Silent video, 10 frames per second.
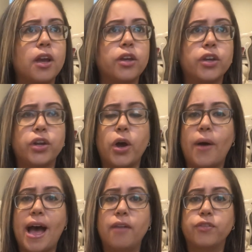You know,
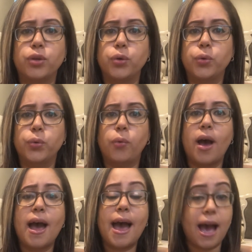have you
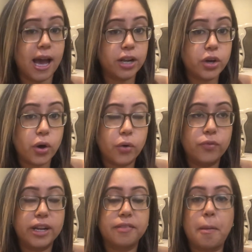had
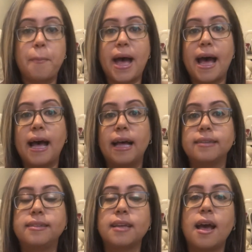COVID in the
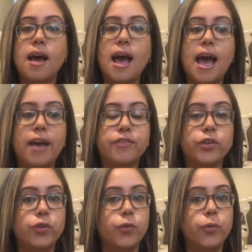past? Have
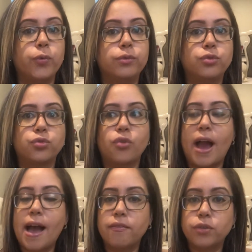you
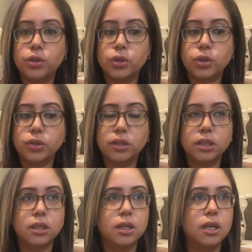traveled
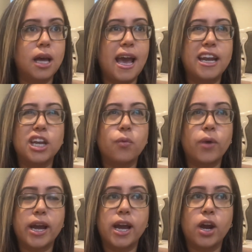
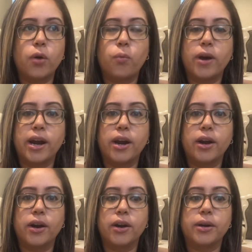anywhere
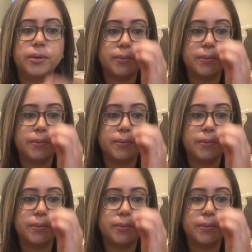where